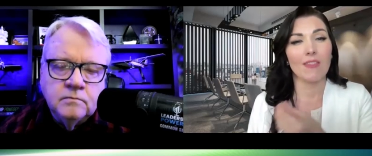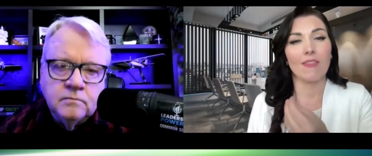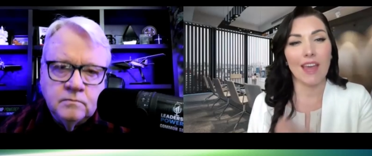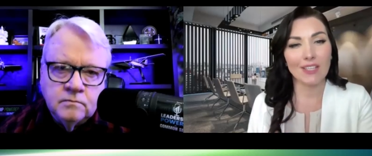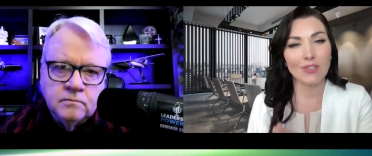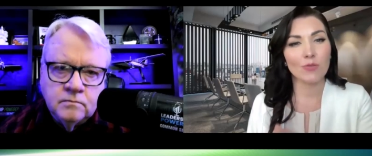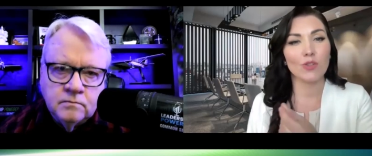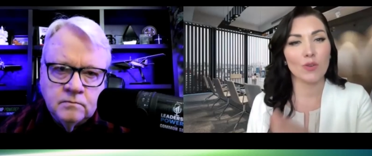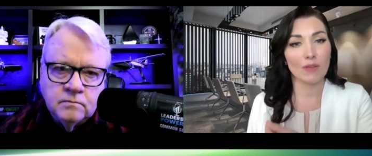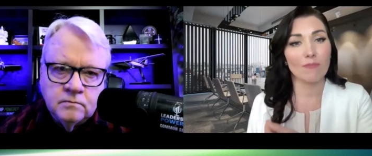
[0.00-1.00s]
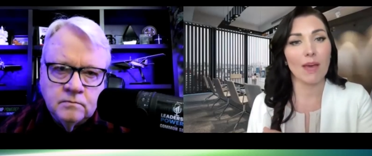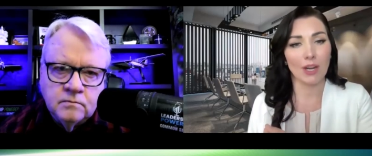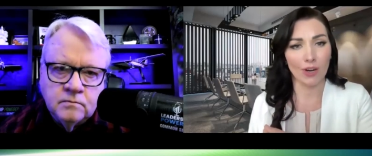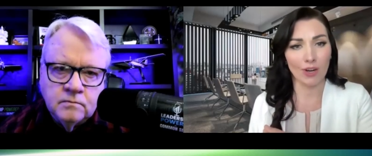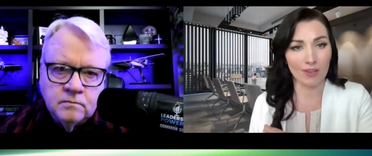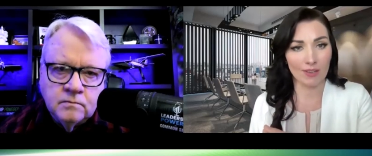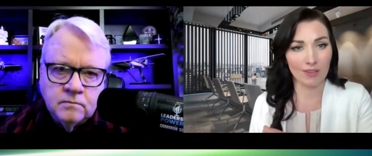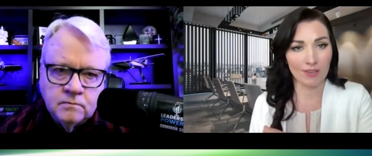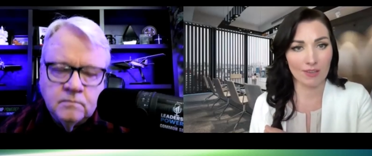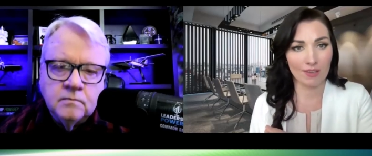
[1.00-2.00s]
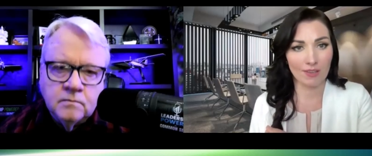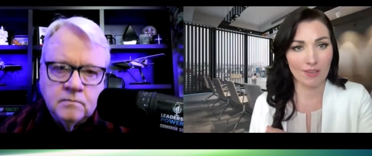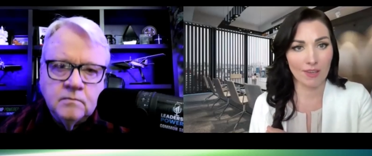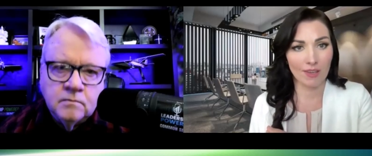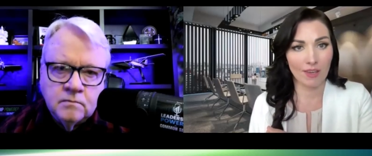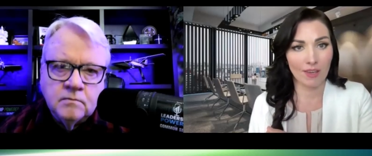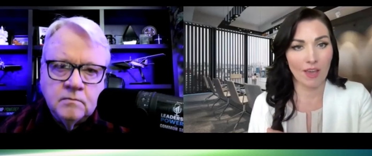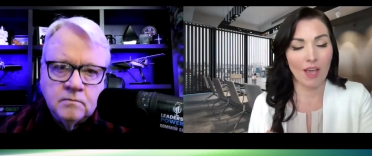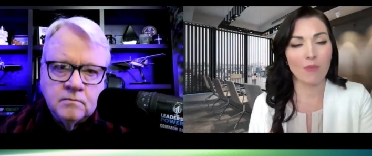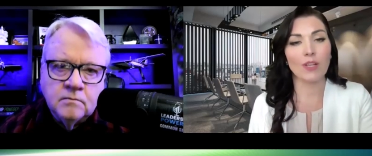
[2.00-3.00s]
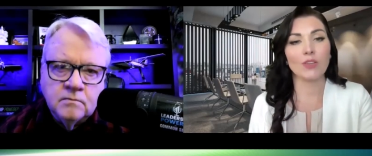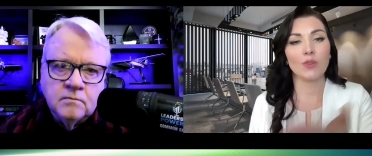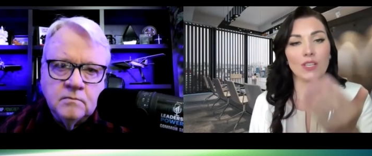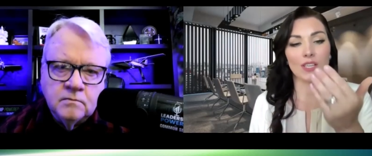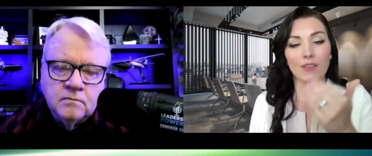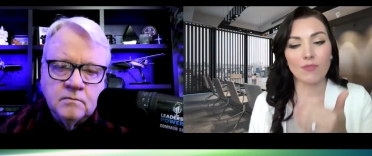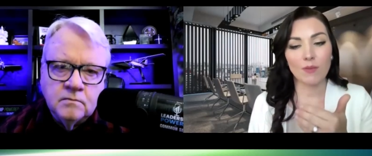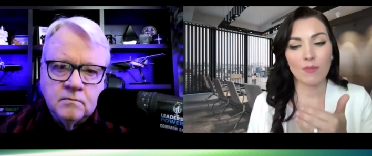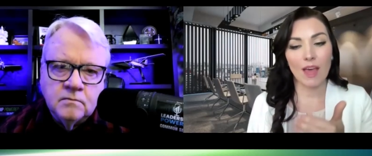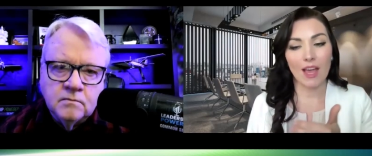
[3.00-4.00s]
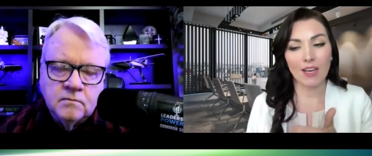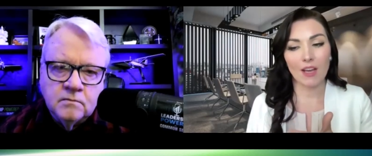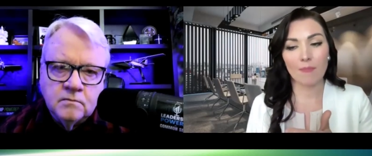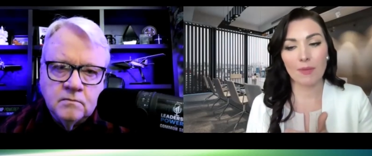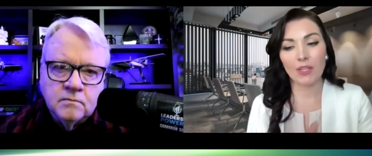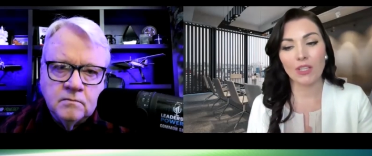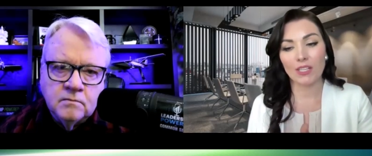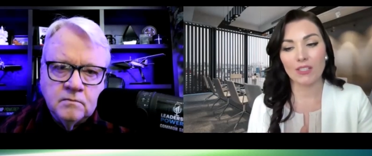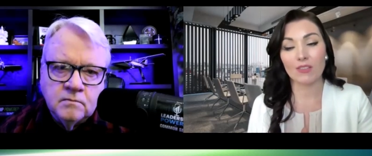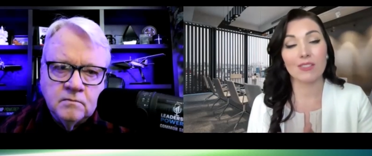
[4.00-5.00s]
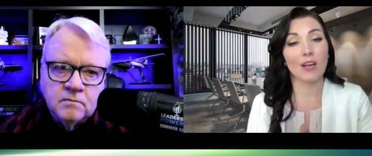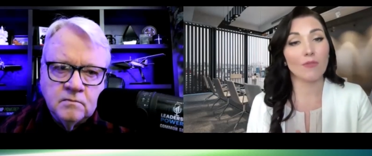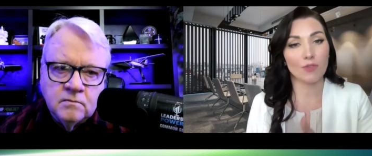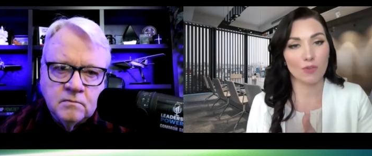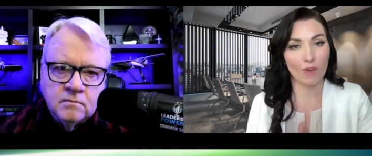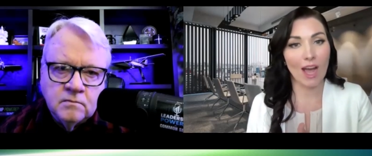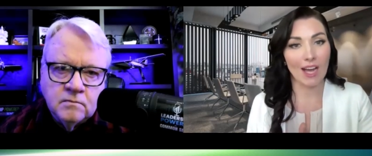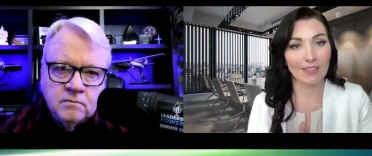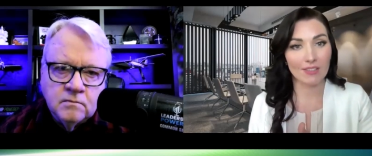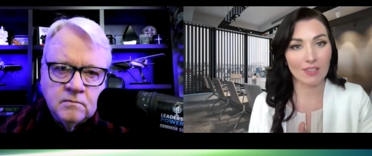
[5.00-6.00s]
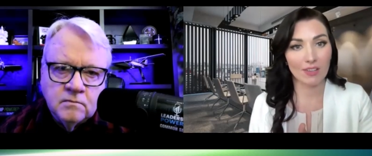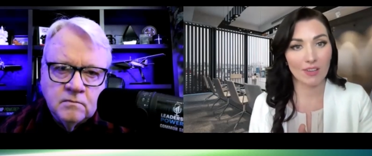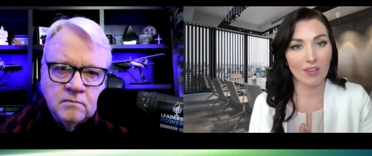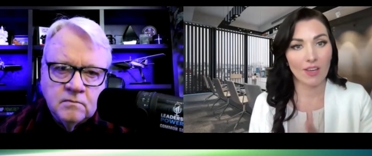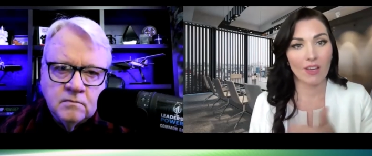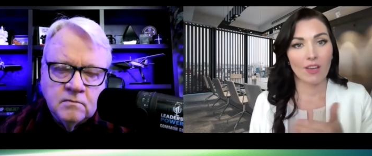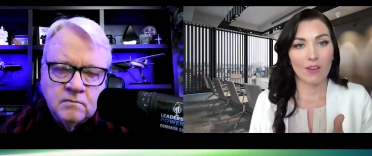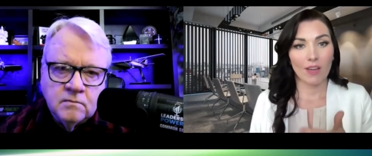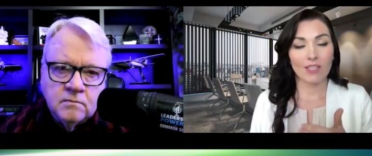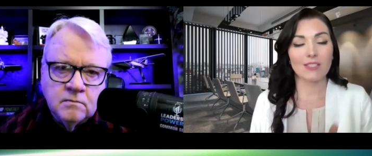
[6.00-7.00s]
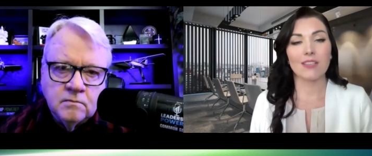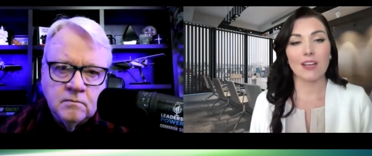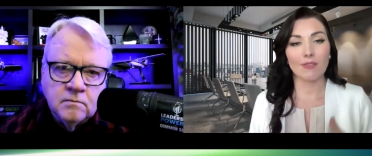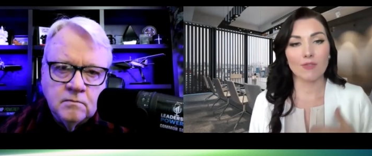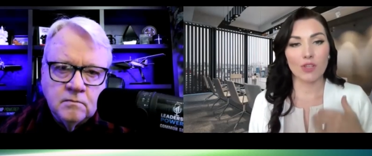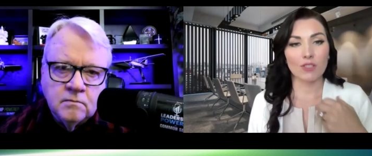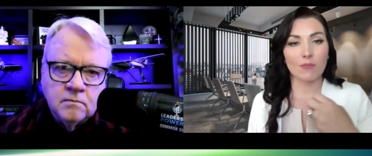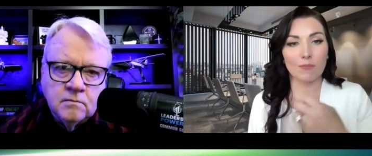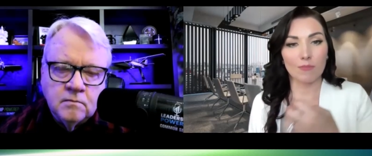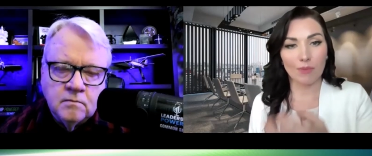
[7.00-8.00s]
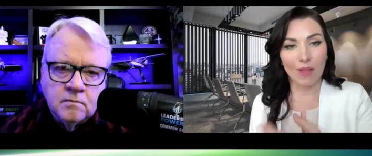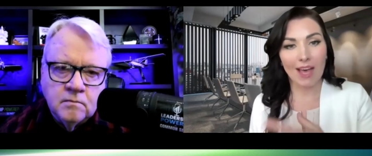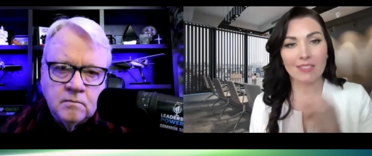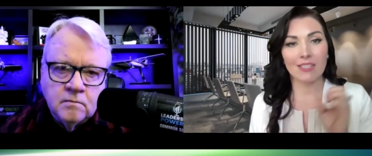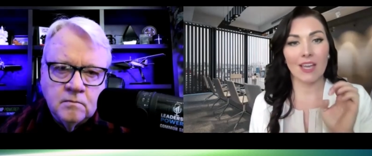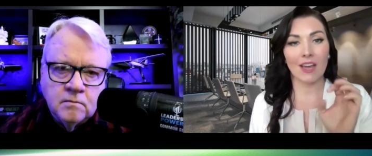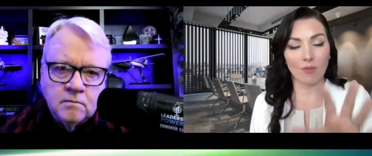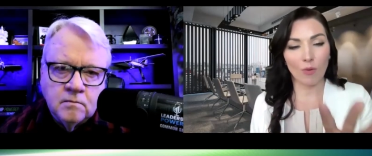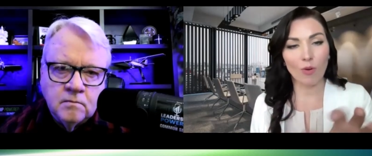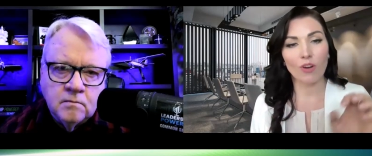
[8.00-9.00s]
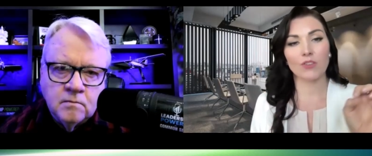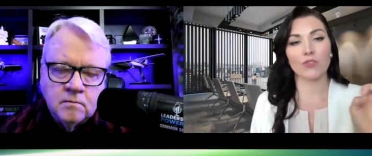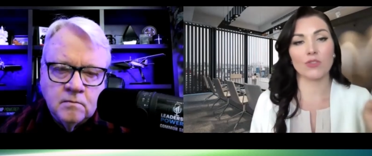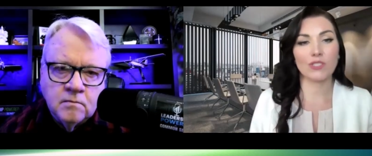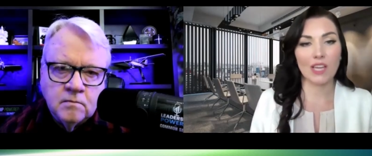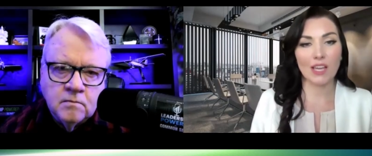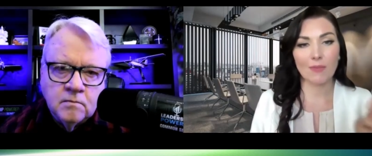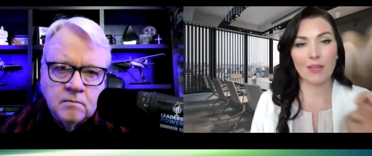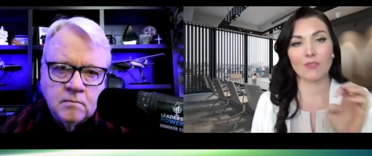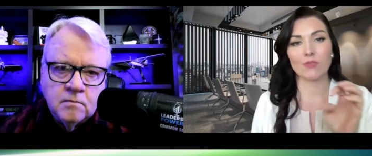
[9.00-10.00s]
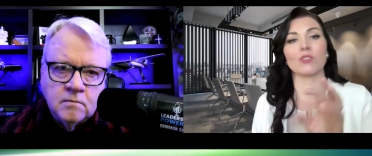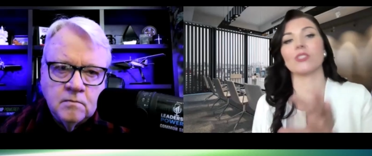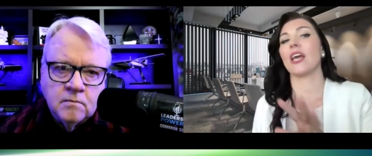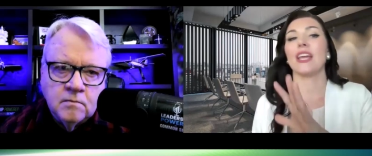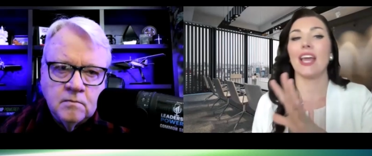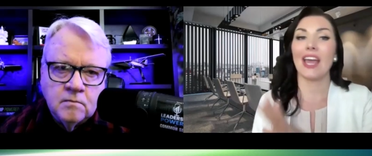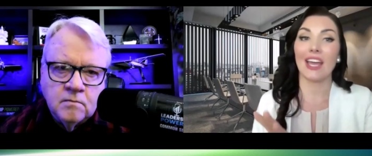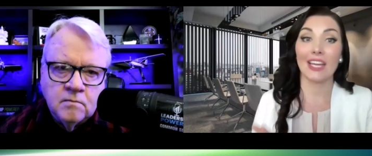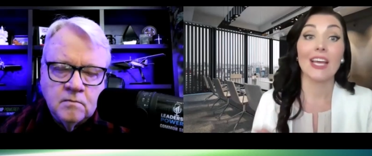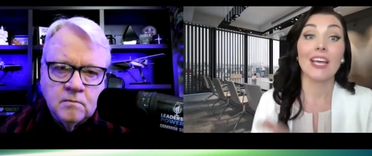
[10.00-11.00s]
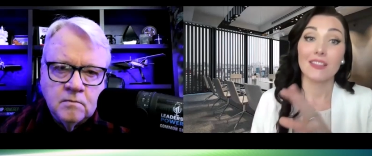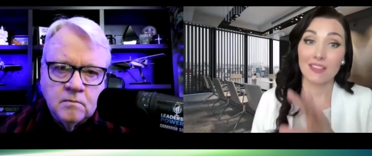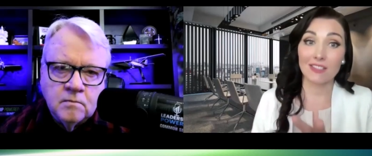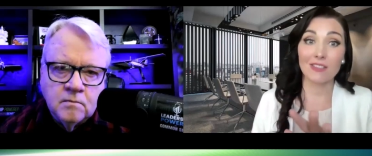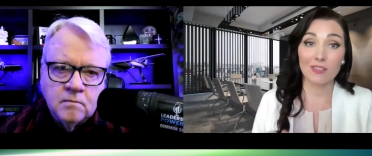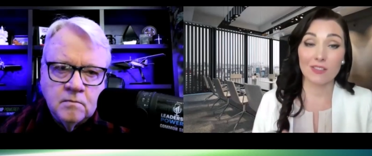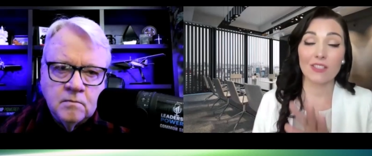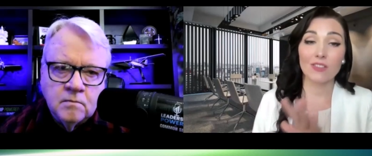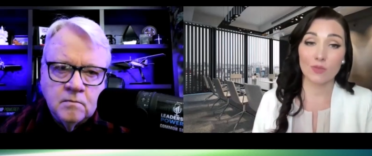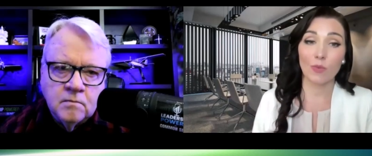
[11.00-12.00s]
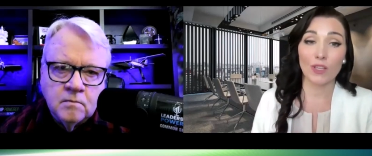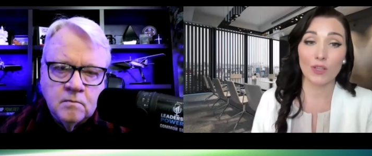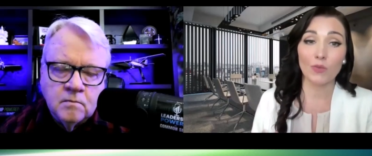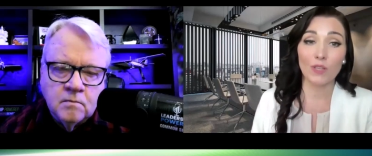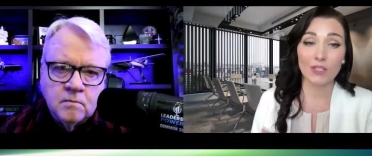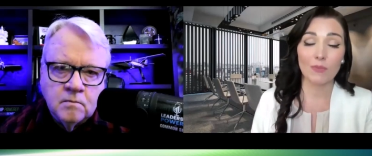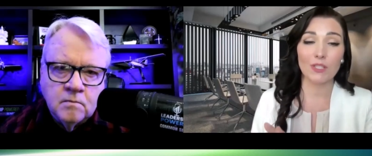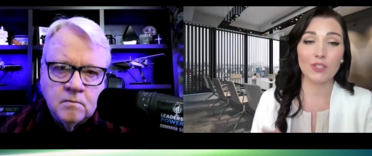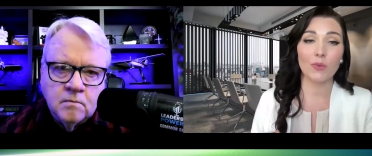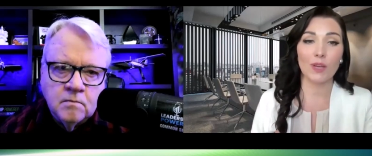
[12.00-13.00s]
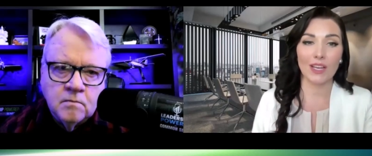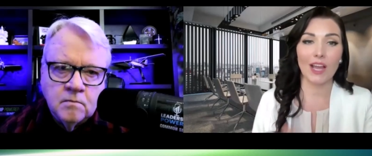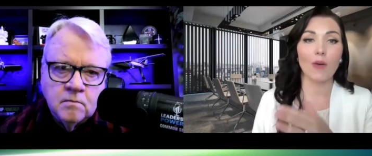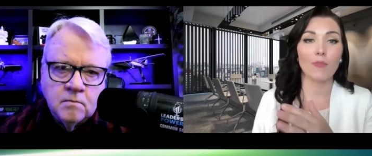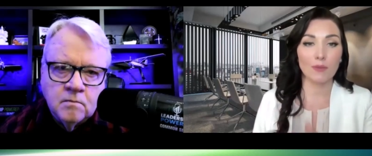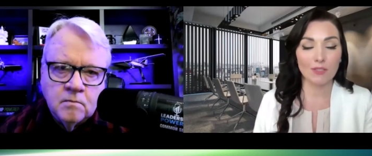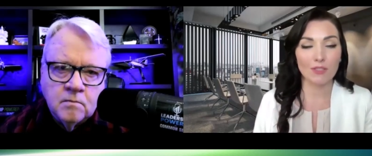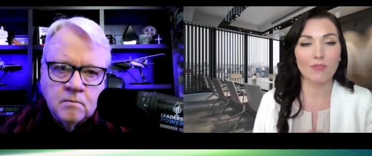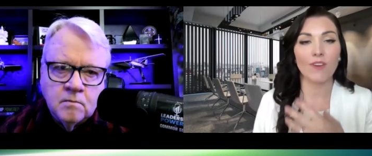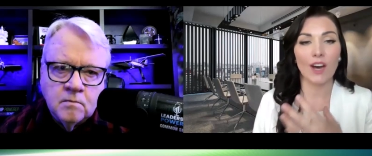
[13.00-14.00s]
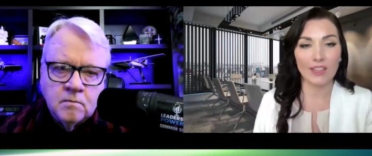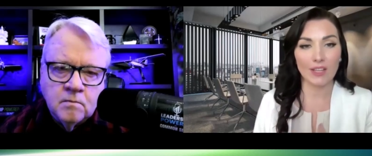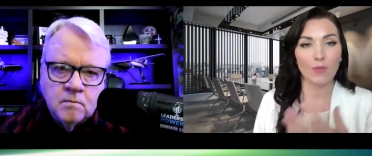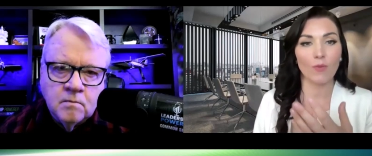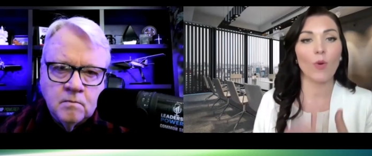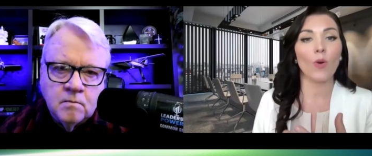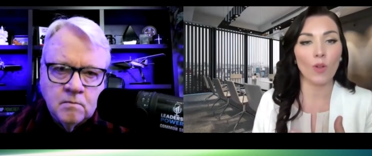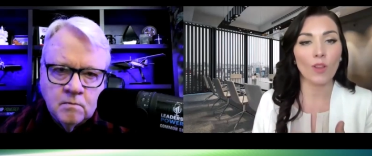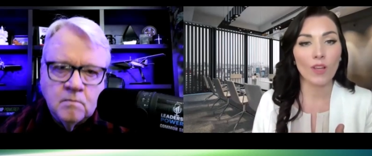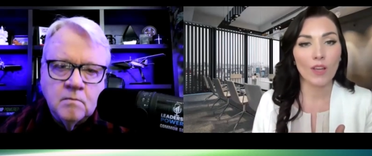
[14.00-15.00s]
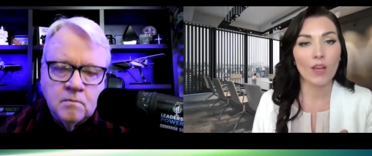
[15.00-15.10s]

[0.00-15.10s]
Speaker 1: they do doing better. And when you can give them that ability to self-direct instead of just blasting out orders or statements or saying, hey, this is, this is what you need to be doing, and help them to define their role